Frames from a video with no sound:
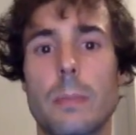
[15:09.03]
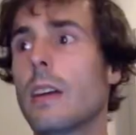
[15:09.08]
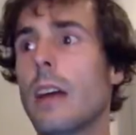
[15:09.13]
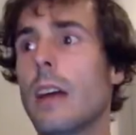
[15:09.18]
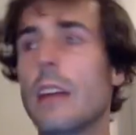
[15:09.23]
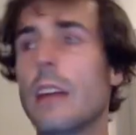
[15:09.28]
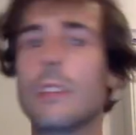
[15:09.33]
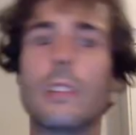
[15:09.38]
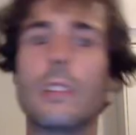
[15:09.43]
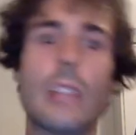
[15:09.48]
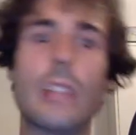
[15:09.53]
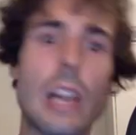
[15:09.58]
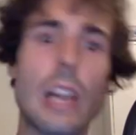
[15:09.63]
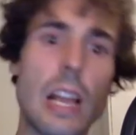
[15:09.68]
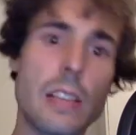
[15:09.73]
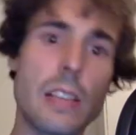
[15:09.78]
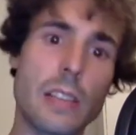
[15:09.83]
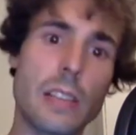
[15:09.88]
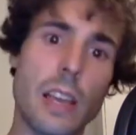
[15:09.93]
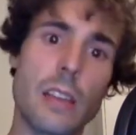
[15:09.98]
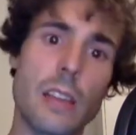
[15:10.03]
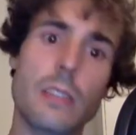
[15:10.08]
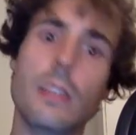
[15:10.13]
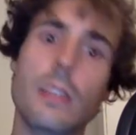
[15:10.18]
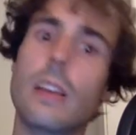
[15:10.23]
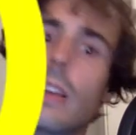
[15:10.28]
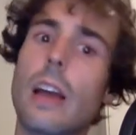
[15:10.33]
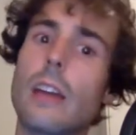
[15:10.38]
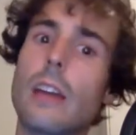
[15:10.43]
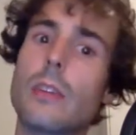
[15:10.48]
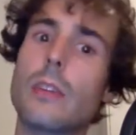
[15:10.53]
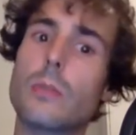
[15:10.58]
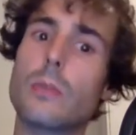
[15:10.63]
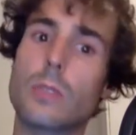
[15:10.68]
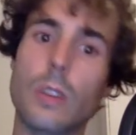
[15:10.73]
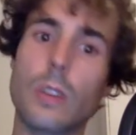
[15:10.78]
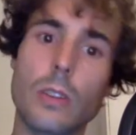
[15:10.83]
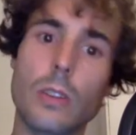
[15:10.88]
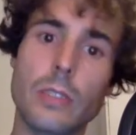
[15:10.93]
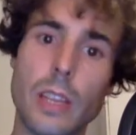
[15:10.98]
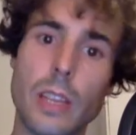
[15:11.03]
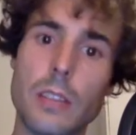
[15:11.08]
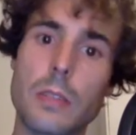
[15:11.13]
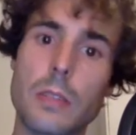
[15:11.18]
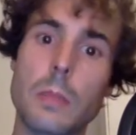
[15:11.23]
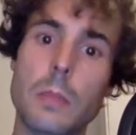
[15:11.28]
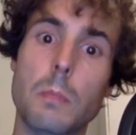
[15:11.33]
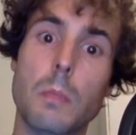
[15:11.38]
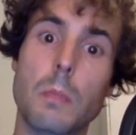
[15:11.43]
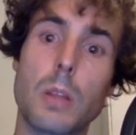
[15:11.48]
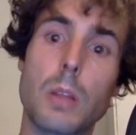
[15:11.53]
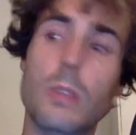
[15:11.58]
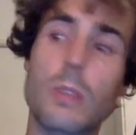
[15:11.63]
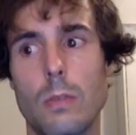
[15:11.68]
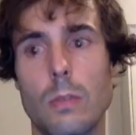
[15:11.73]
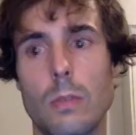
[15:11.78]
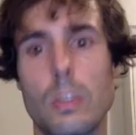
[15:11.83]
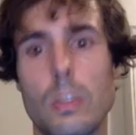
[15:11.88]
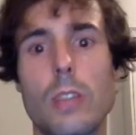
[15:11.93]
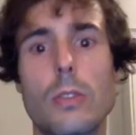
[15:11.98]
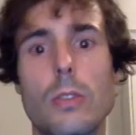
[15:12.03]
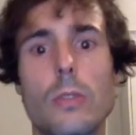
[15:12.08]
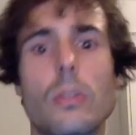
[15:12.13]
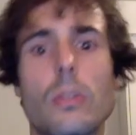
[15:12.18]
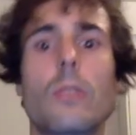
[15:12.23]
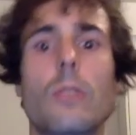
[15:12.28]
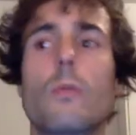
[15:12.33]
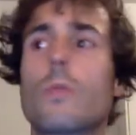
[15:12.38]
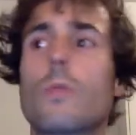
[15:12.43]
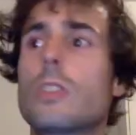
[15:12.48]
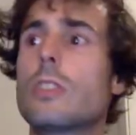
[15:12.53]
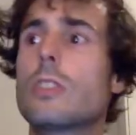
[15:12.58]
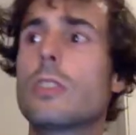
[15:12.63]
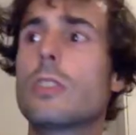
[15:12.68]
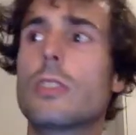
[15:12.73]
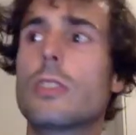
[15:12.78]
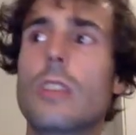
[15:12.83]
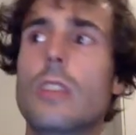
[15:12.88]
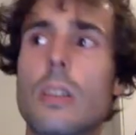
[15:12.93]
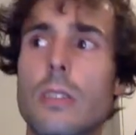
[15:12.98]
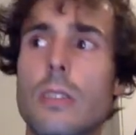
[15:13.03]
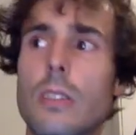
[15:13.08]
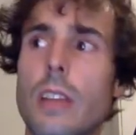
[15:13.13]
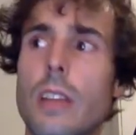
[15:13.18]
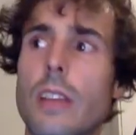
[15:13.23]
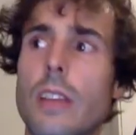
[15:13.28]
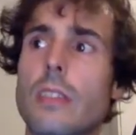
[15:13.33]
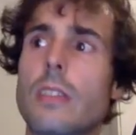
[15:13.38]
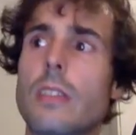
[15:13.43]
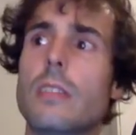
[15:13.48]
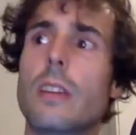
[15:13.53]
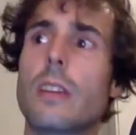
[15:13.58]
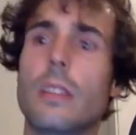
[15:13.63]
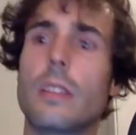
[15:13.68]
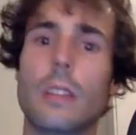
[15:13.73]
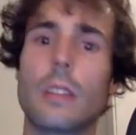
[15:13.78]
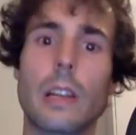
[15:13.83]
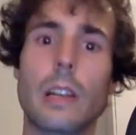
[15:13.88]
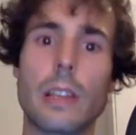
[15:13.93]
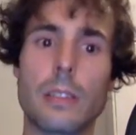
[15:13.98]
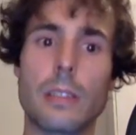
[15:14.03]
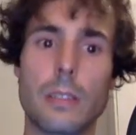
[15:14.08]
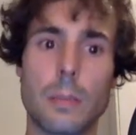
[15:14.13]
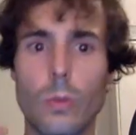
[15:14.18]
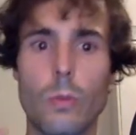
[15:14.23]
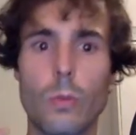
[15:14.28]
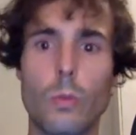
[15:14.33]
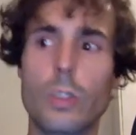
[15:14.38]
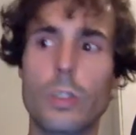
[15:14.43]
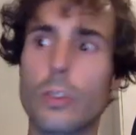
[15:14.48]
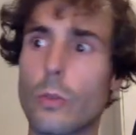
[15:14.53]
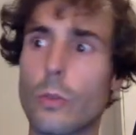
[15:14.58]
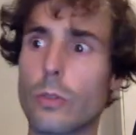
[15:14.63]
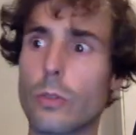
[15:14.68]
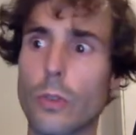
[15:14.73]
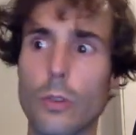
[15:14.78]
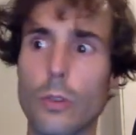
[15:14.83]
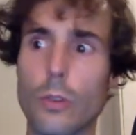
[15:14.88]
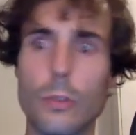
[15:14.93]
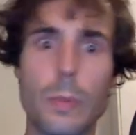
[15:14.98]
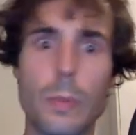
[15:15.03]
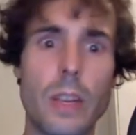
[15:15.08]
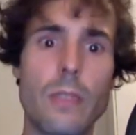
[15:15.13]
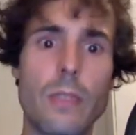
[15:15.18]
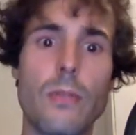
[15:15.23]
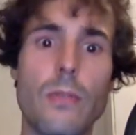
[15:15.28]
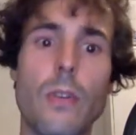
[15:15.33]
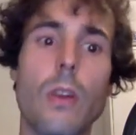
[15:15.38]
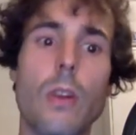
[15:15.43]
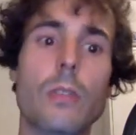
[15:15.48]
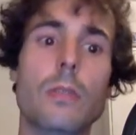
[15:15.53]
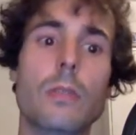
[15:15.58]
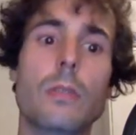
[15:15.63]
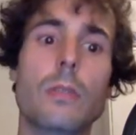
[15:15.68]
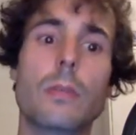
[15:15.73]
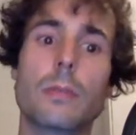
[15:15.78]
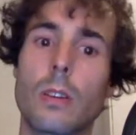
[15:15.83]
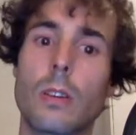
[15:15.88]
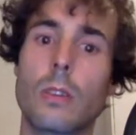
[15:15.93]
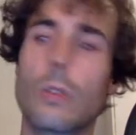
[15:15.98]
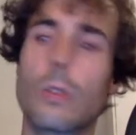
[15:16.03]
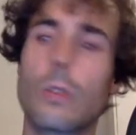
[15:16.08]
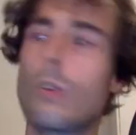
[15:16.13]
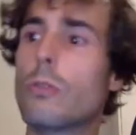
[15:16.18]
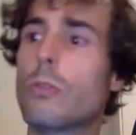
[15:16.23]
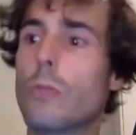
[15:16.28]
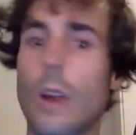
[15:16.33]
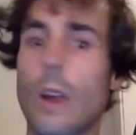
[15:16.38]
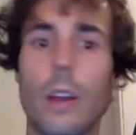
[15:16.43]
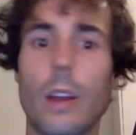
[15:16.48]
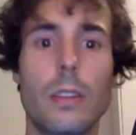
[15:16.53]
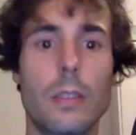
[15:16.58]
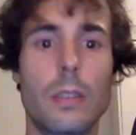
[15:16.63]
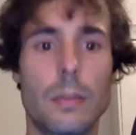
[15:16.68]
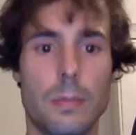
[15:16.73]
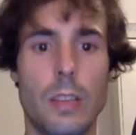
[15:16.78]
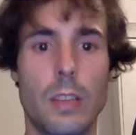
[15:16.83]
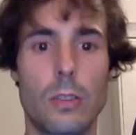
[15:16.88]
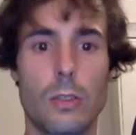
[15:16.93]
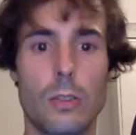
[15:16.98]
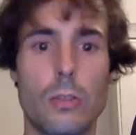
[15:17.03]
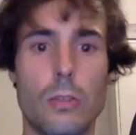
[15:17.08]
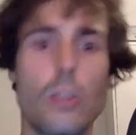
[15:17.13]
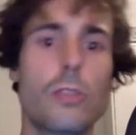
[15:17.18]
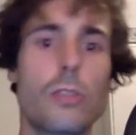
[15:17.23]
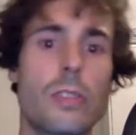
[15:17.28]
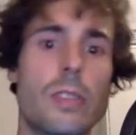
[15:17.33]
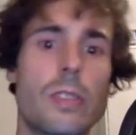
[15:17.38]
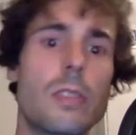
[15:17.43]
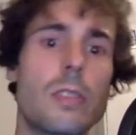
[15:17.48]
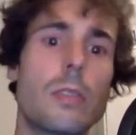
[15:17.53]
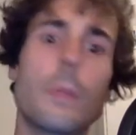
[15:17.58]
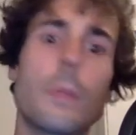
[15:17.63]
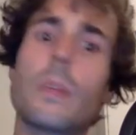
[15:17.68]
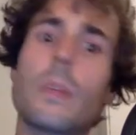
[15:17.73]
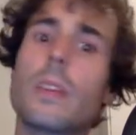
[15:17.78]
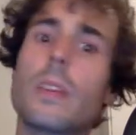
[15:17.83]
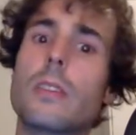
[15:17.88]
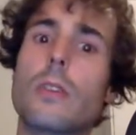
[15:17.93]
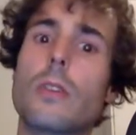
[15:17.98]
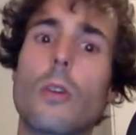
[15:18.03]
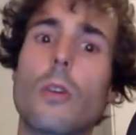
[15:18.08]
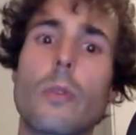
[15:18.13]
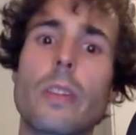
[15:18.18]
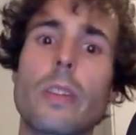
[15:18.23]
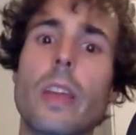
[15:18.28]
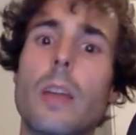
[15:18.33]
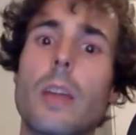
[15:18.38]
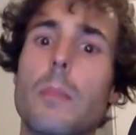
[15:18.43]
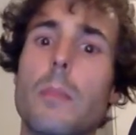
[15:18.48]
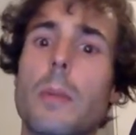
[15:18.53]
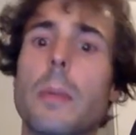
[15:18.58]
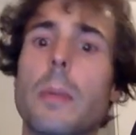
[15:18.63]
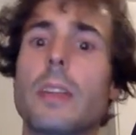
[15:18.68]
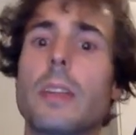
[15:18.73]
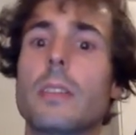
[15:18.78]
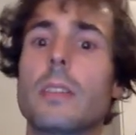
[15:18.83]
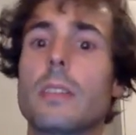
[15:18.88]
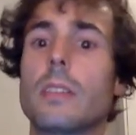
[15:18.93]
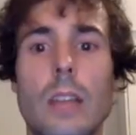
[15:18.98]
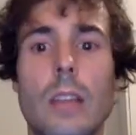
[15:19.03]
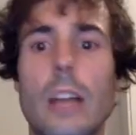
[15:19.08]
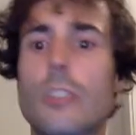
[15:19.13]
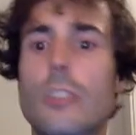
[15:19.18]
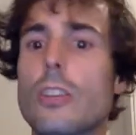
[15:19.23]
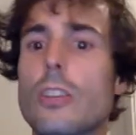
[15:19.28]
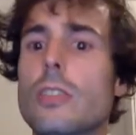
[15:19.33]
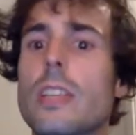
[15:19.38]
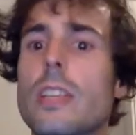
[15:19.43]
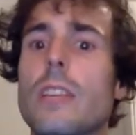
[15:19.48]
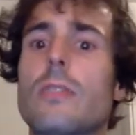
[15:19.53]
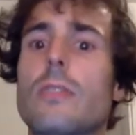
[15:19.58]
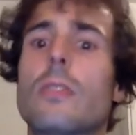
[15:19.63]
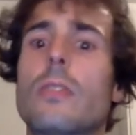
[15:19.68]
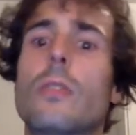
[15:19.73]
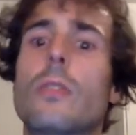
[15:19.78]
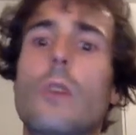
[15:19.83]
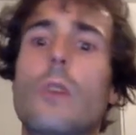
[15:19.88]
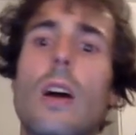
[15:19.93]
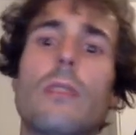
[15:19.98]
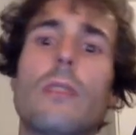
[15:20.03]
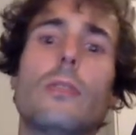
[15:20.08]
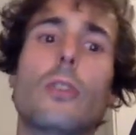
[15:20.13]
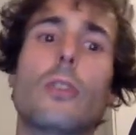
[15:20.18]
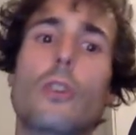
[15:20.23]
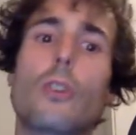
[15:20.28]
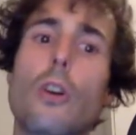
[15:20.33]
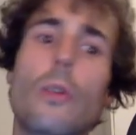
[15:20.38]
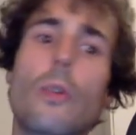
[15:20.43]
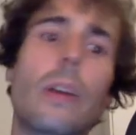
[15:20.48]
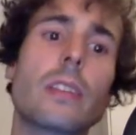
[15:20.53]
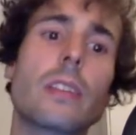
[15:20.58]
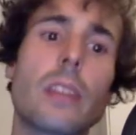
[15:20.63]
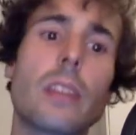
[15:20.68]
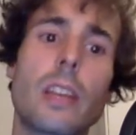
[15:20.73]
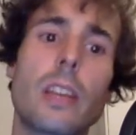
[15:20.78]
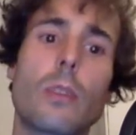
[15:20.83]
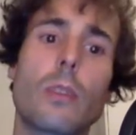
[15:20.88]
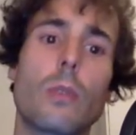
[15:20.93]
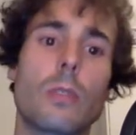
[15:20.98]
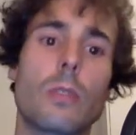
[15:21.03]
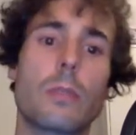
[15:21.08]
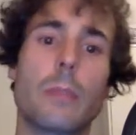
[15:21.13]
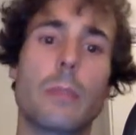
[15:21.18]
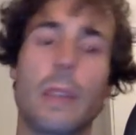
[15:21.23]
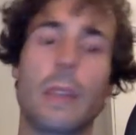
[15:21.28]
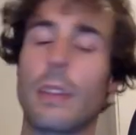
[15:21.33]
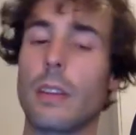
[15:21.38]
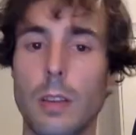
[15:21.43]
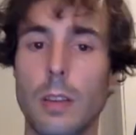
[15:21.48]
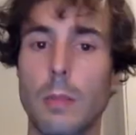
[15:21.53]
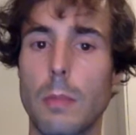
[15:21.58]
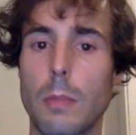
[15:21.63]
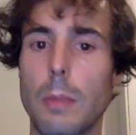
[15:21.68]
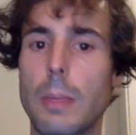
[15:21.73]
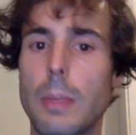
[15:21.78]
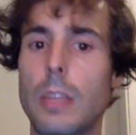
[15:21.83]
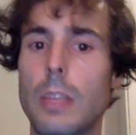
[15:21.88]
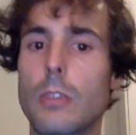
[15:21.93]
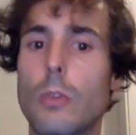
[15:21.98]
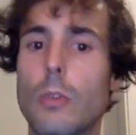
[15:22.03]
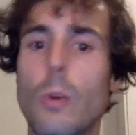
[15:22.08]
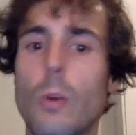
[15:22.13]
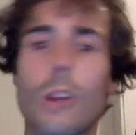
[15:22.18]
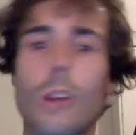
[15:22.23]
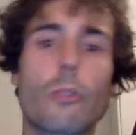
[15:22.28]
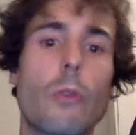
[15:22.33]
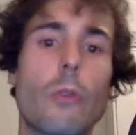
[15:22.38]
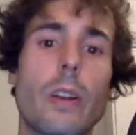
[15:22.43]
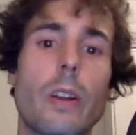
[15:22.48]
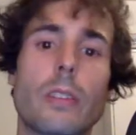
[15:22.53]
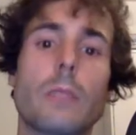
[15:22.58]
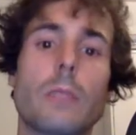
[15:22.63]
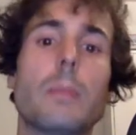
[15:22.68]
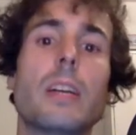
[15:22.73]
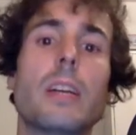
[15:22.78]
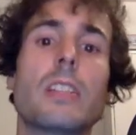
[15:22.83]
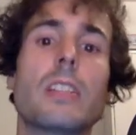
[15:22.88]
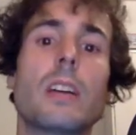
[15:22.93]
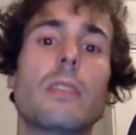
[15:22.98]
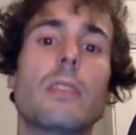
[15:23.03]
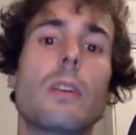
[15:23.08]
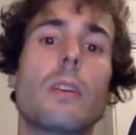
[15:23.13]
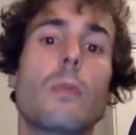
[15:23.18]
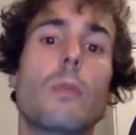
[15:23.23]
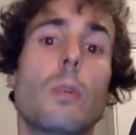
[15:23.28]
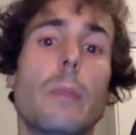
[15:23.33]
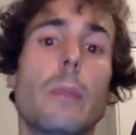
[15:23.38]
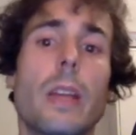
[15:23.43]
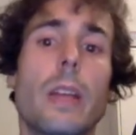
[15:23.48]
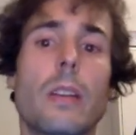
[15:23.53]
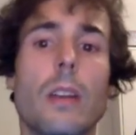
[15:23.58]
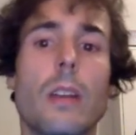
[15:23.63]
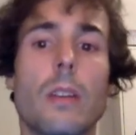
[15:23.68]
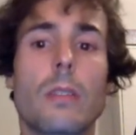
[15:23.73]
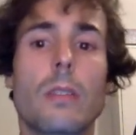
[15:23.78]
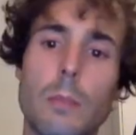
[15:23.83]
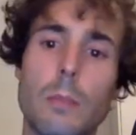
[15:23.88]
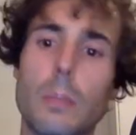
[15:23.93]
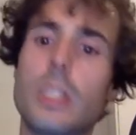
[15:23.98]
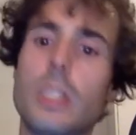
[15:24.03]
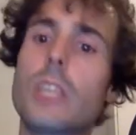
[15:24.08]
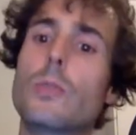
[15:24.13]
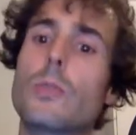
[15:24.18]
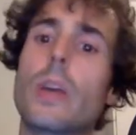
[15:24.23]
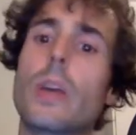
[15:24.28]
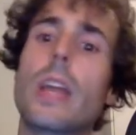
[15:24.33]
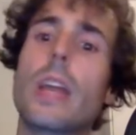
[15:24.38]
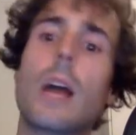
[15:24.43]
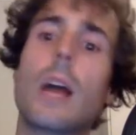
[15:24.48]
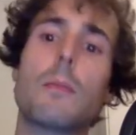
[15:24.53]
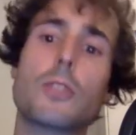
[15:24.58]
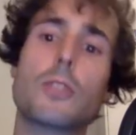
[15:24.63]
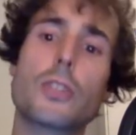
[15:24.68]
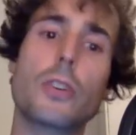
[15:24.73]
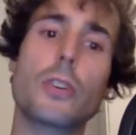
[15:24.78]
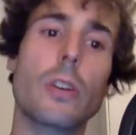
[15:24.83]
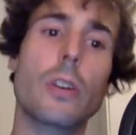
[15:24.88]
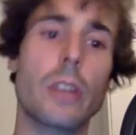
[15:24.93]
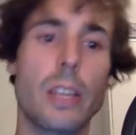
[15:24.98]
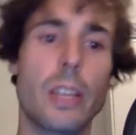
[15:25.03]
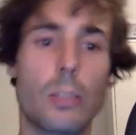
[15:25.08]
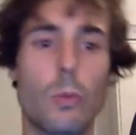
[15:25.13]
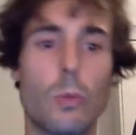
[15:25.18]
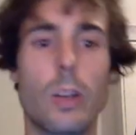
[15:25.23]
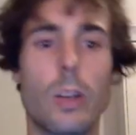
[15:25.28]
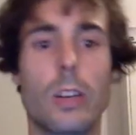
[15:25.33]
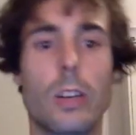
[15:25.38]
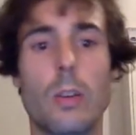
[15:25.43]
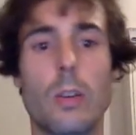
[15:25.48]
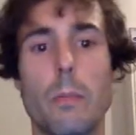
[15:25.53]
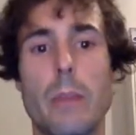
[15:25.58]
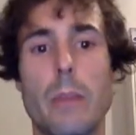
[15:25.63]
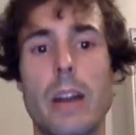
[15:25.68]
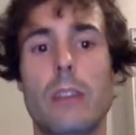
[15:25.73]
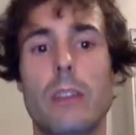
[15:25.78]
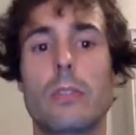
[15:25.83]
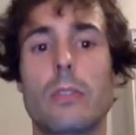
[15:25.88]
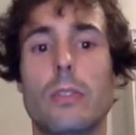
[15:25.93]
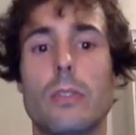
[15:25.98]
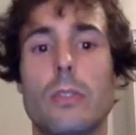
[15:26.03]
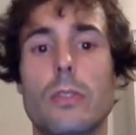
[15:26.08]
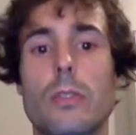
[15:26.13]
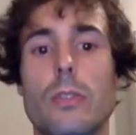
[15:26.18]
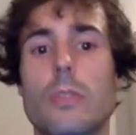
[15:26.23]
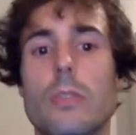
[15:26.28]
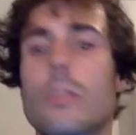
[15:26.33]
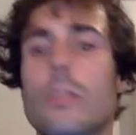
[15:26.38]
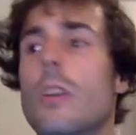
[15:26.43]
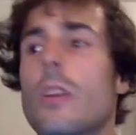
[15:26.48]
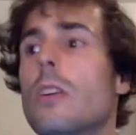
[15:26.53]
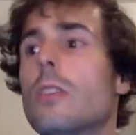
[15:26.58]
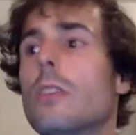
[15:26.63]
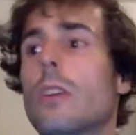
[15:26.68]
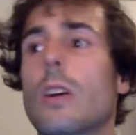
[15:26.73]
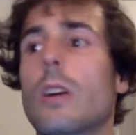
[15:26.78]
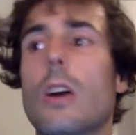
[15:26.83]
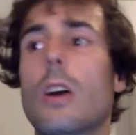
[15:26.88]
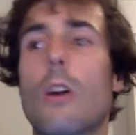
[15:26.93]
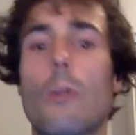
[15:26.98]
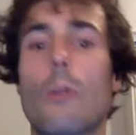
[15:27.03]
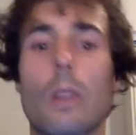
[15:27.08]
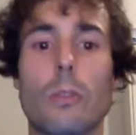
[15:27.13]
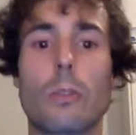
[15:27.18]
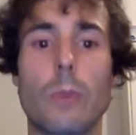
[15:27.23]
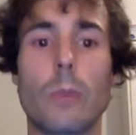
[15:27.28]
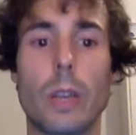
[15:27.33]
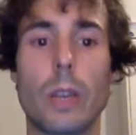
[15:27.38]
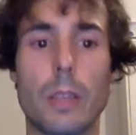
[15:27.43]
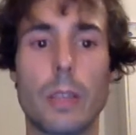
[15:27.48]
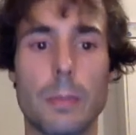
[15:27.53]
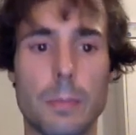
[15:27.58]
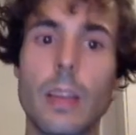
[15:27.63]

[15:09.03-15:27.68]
And in the last case, I use contains, but with a user which doesn't exist in the list, which returns me false. Cool, right? The search system is already implemented. I just need to have the correct equals method. Maybe the one created by Java will be enough, but this way I'm sure it will compare the users the correct way.